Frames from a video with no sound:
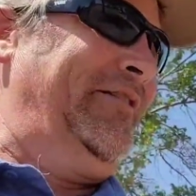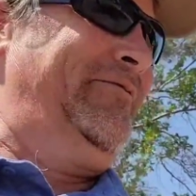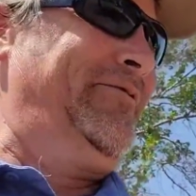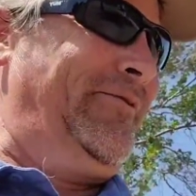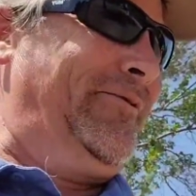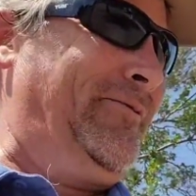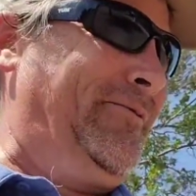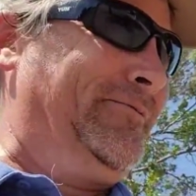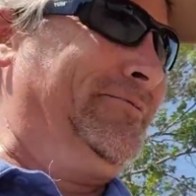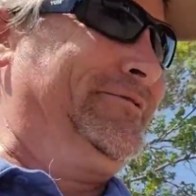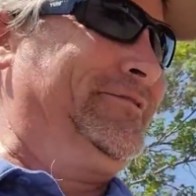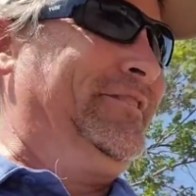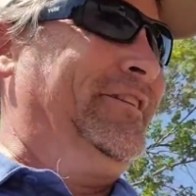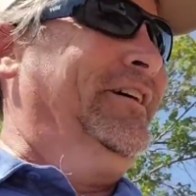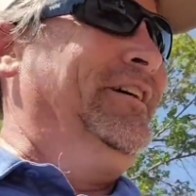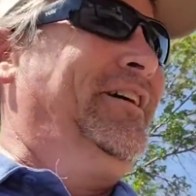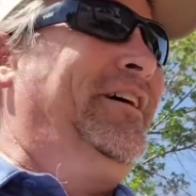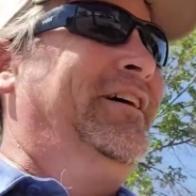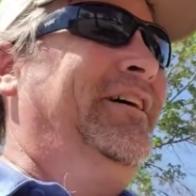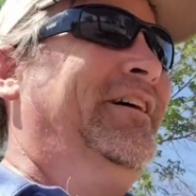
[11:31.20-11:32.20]
holes.
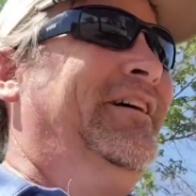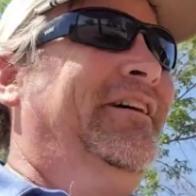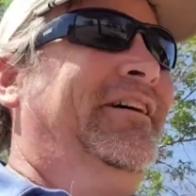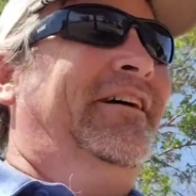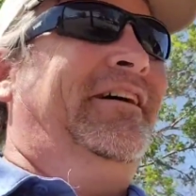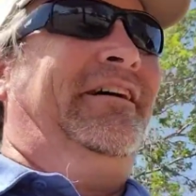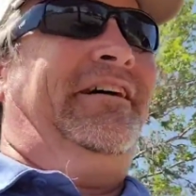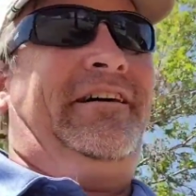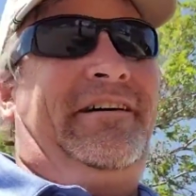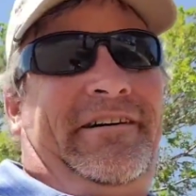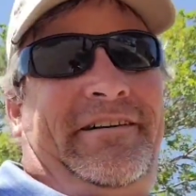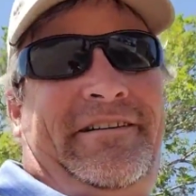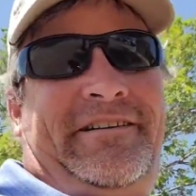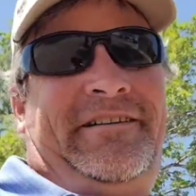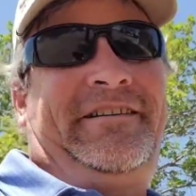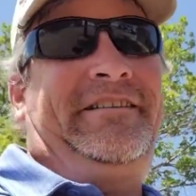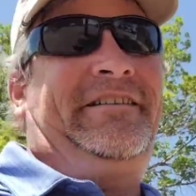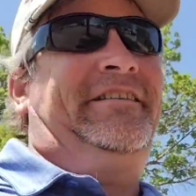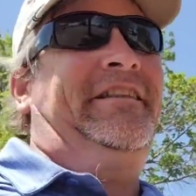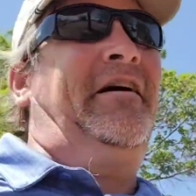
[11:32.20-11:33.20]

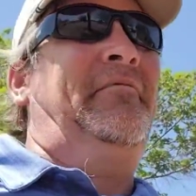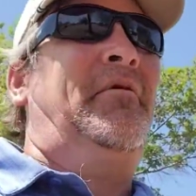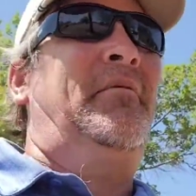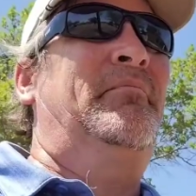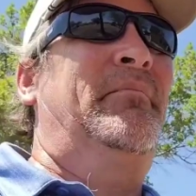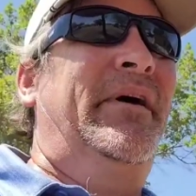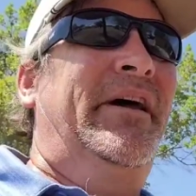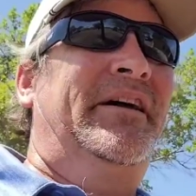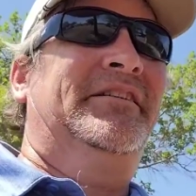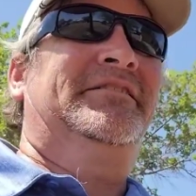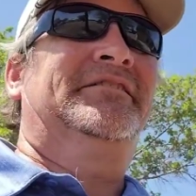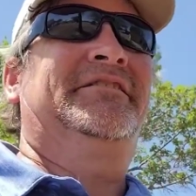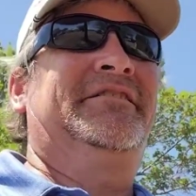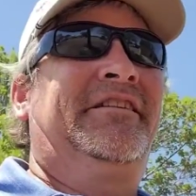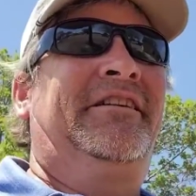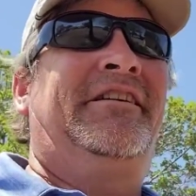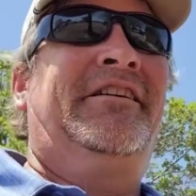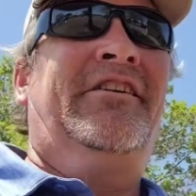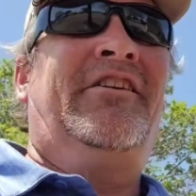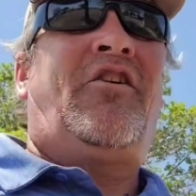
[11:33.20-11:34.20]
Not my best.
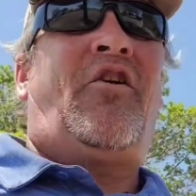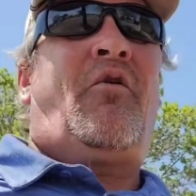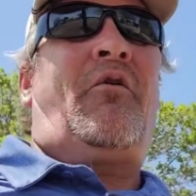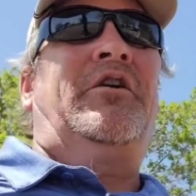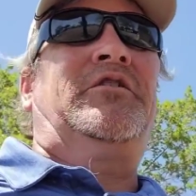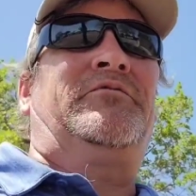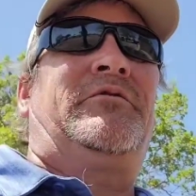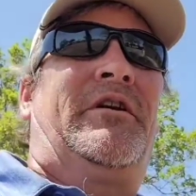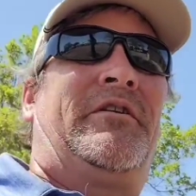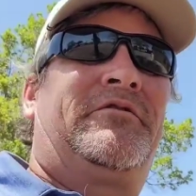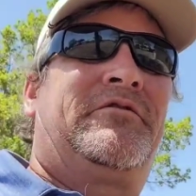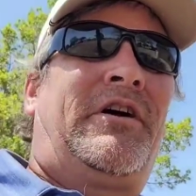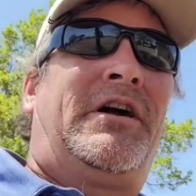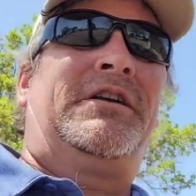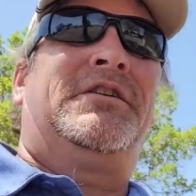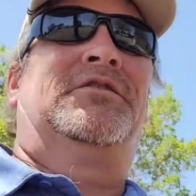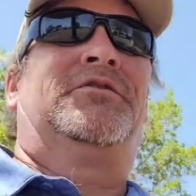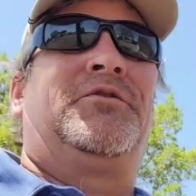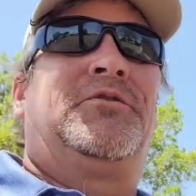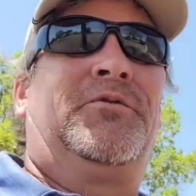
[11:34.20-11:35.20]
Always when I'm trying
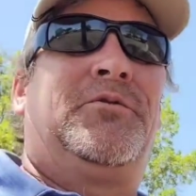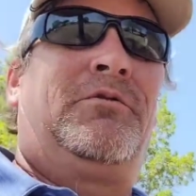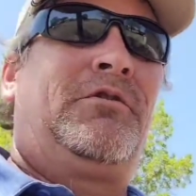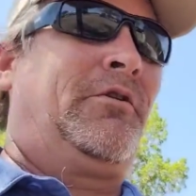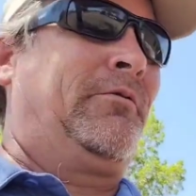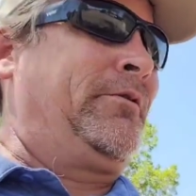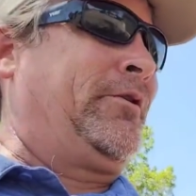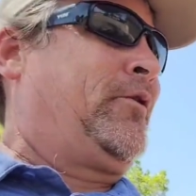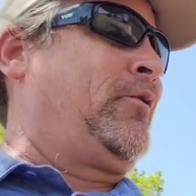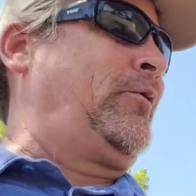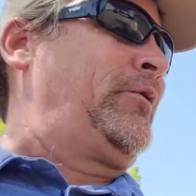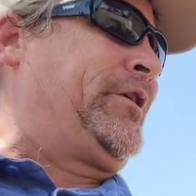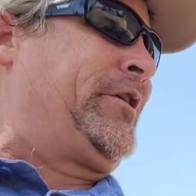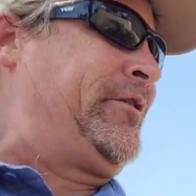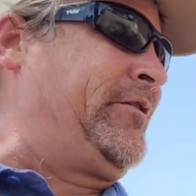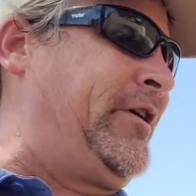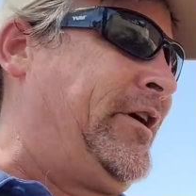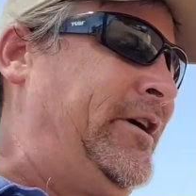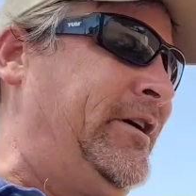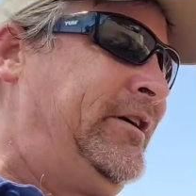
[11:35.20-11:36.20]
to do a recording,
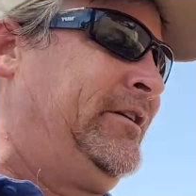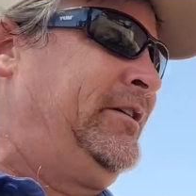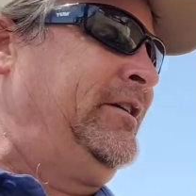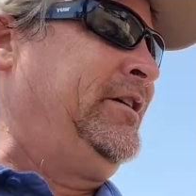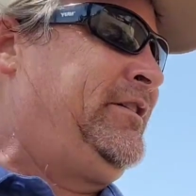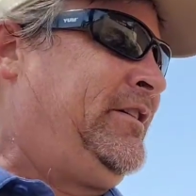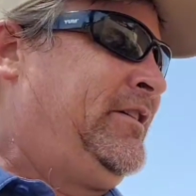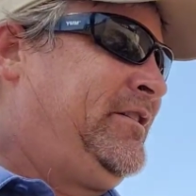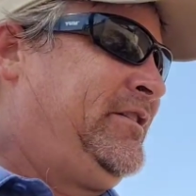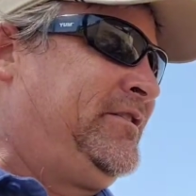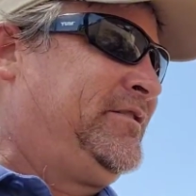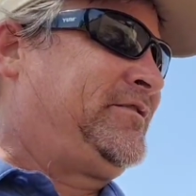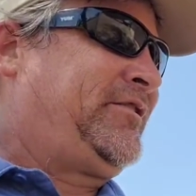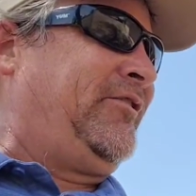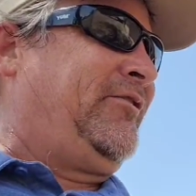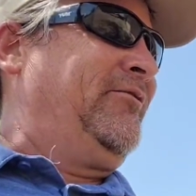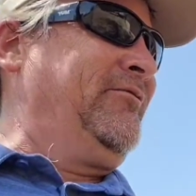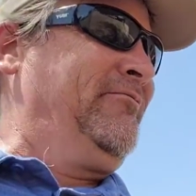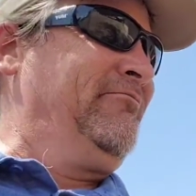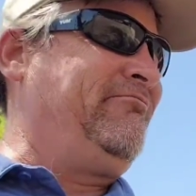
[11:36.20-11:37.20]
right?
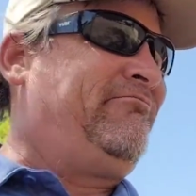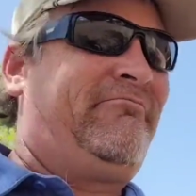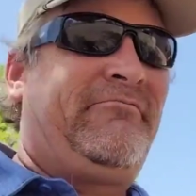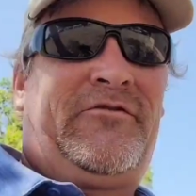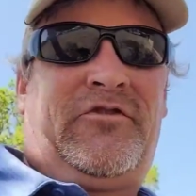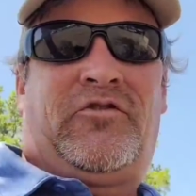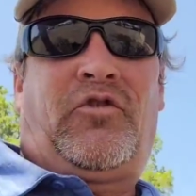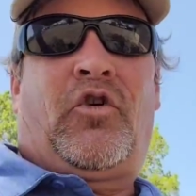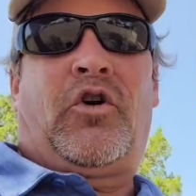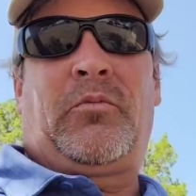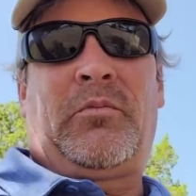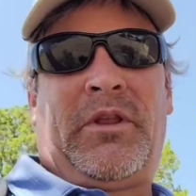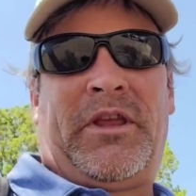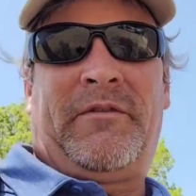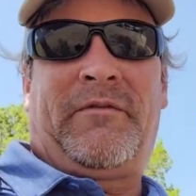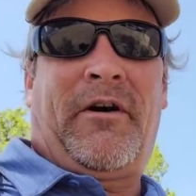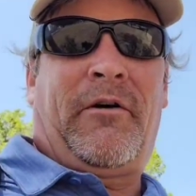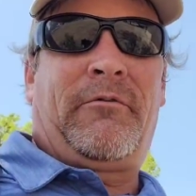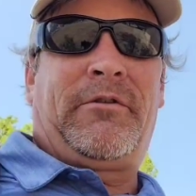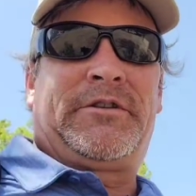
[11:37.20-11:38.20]
So normally if
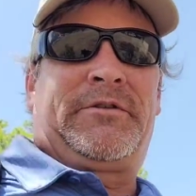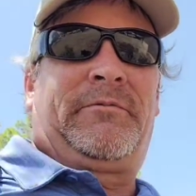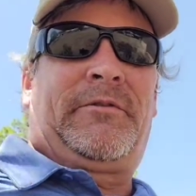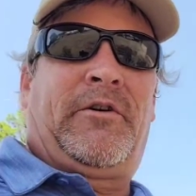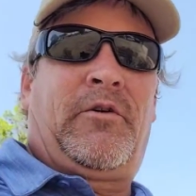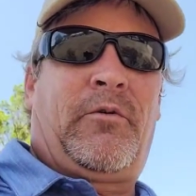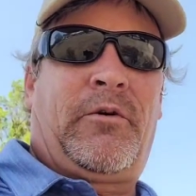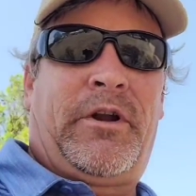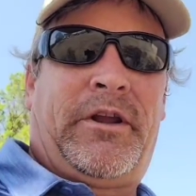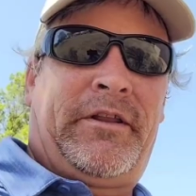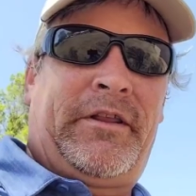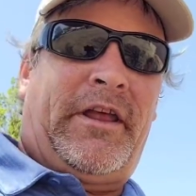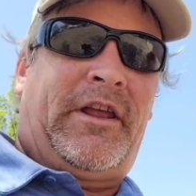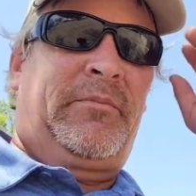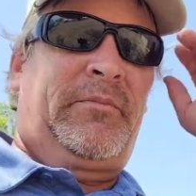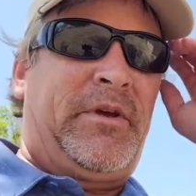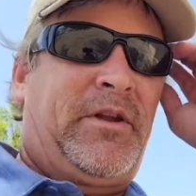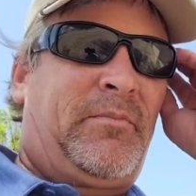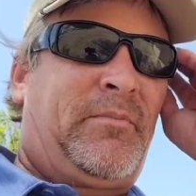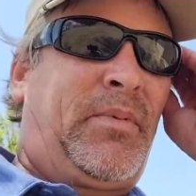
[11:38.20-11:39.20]
I wasn't recording, that'd have
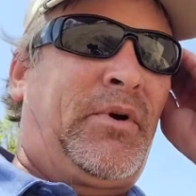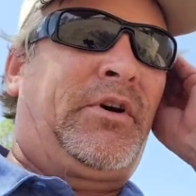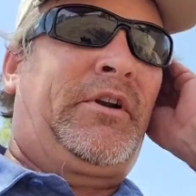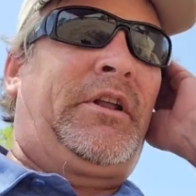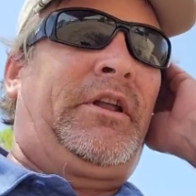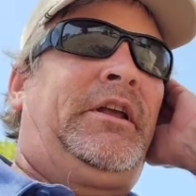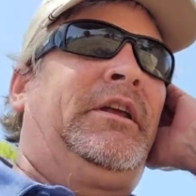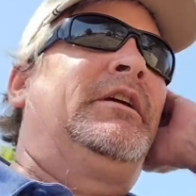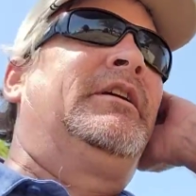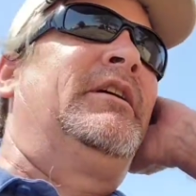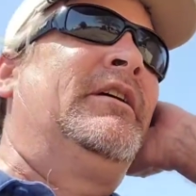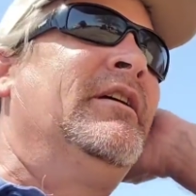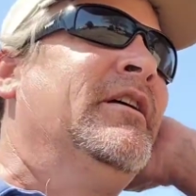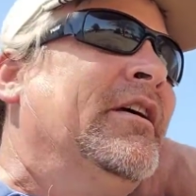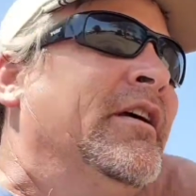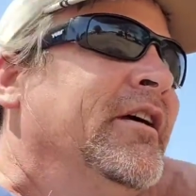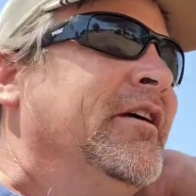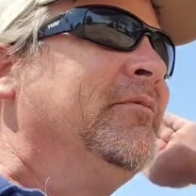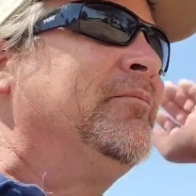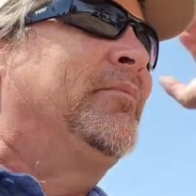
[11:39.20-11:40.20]
been a birdie.
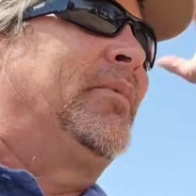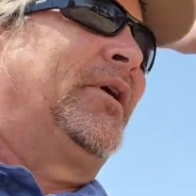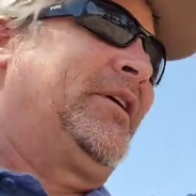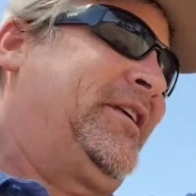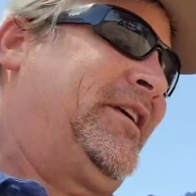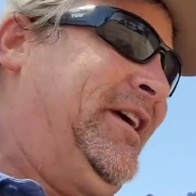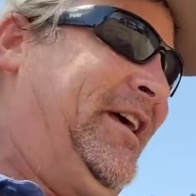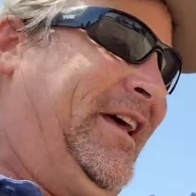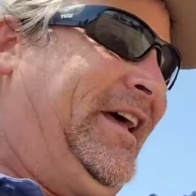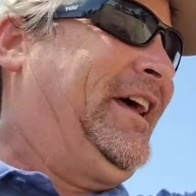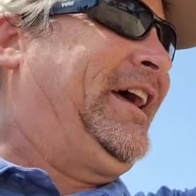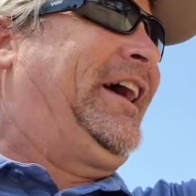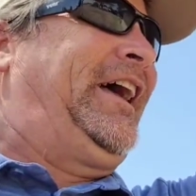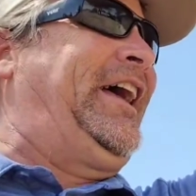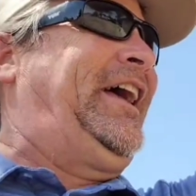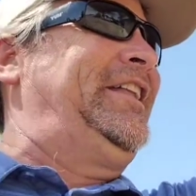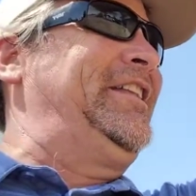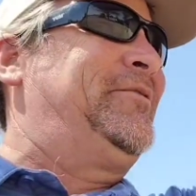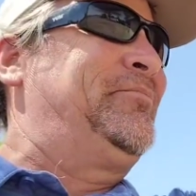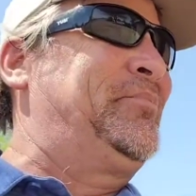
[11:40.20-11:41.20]
But I
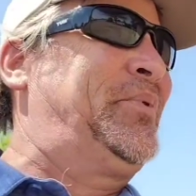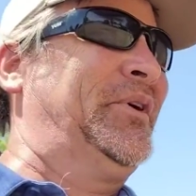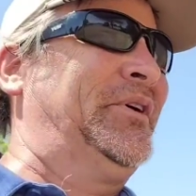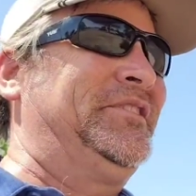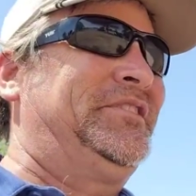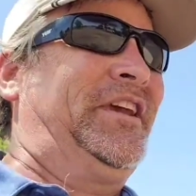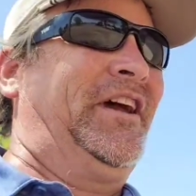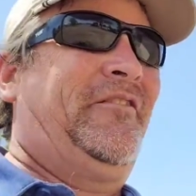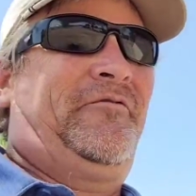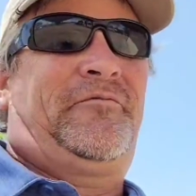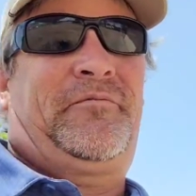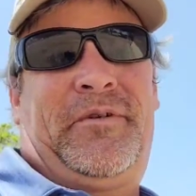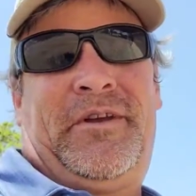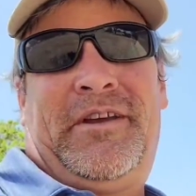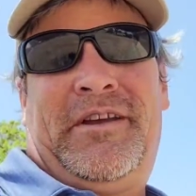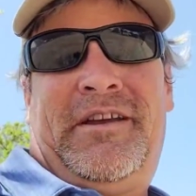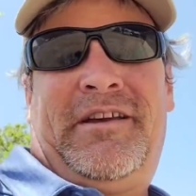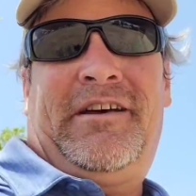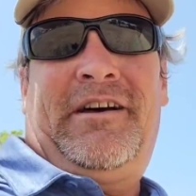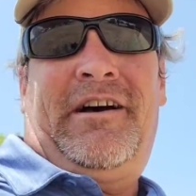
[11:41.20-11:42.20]
had to punch out from
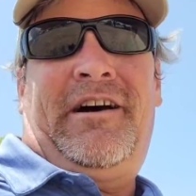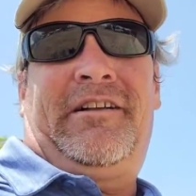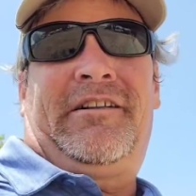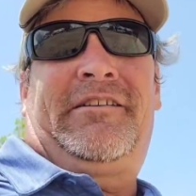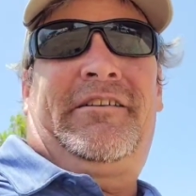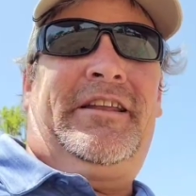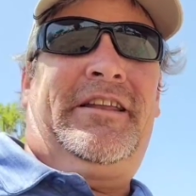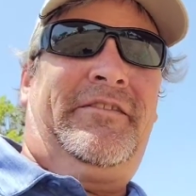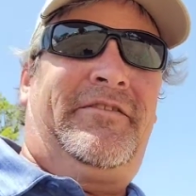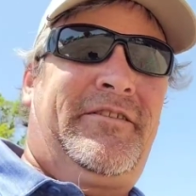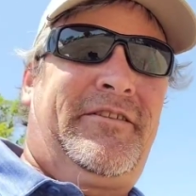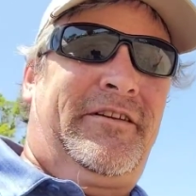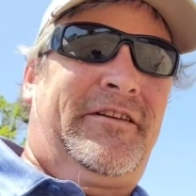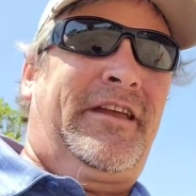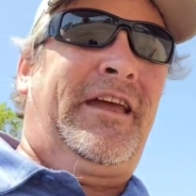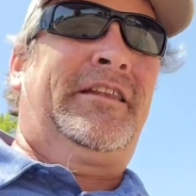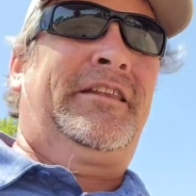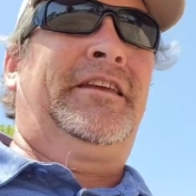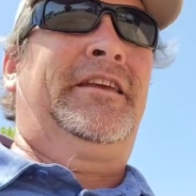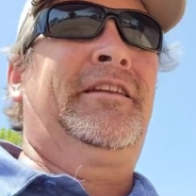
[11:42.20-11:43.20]
underneath
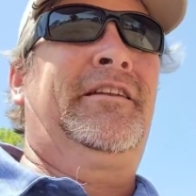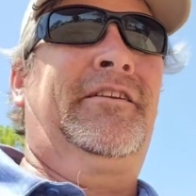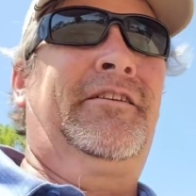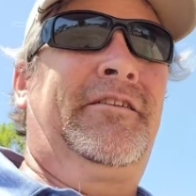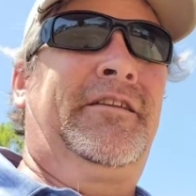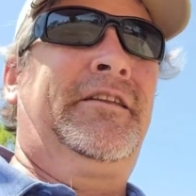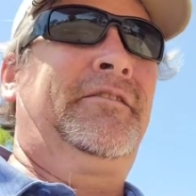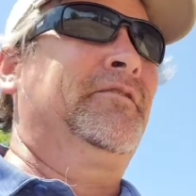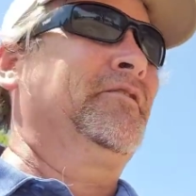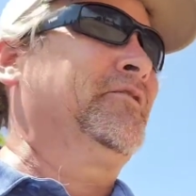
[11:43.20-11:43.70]
had to get underneath the